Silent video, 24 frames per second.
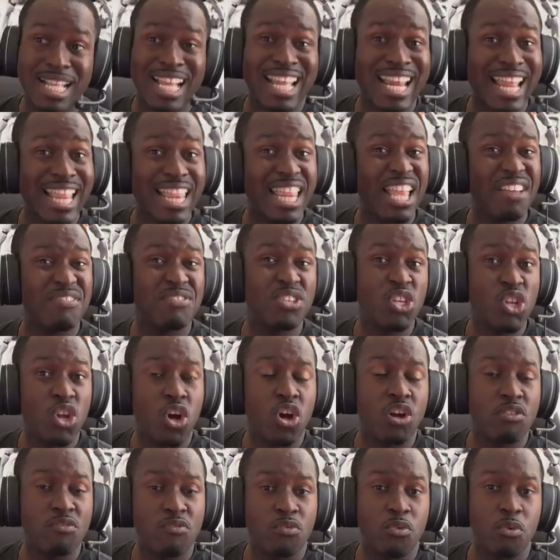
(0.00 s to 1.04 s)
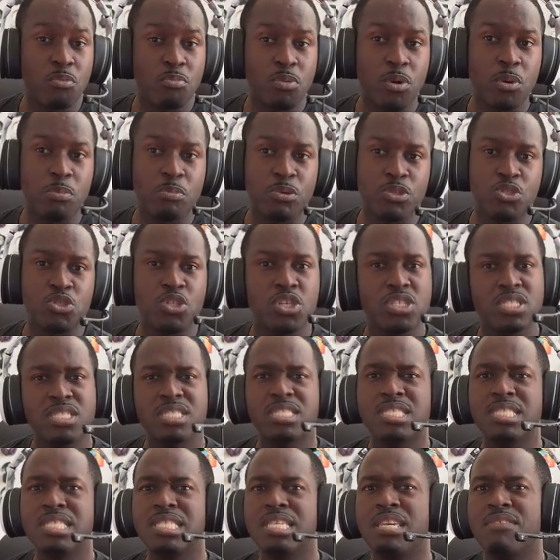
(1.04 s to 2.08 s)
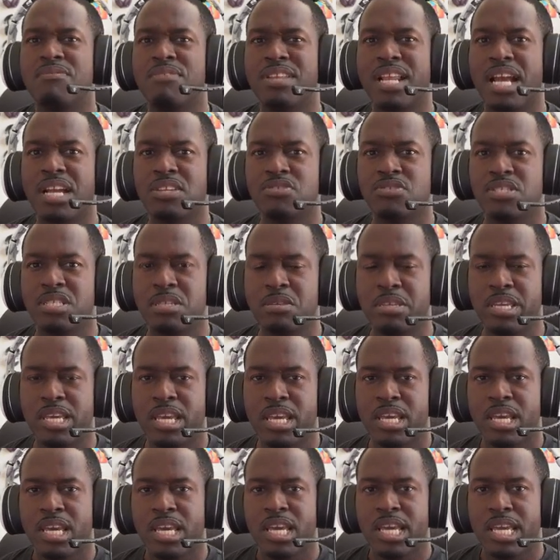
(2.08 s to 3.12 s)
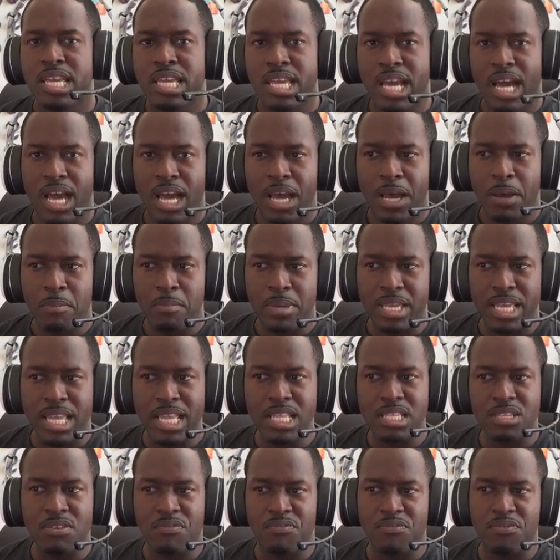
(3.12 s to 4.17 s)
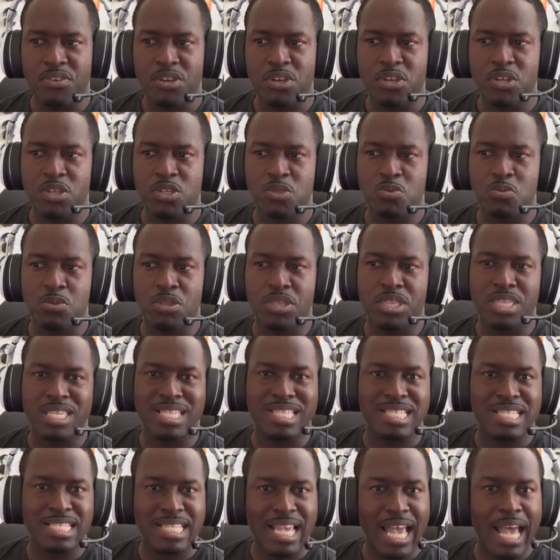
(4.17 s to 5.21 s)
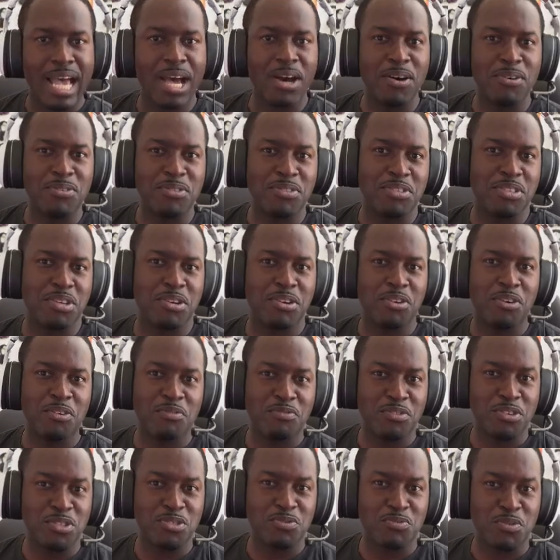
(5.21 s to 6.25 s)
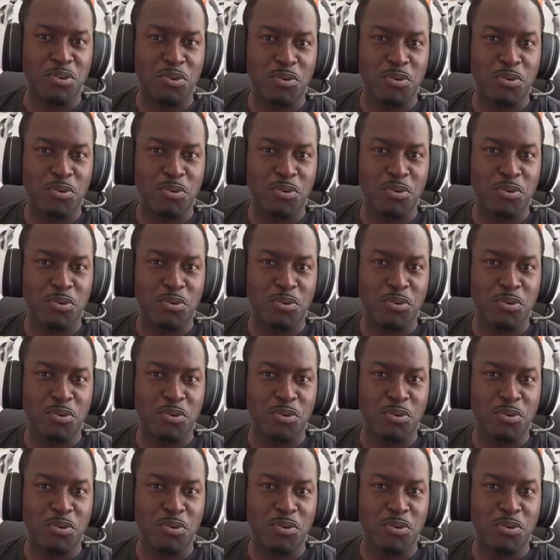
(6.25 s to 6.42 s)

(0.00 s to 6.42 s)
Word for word: in and I left it on for a purpose just to see if it actually um, interferes with the sound of this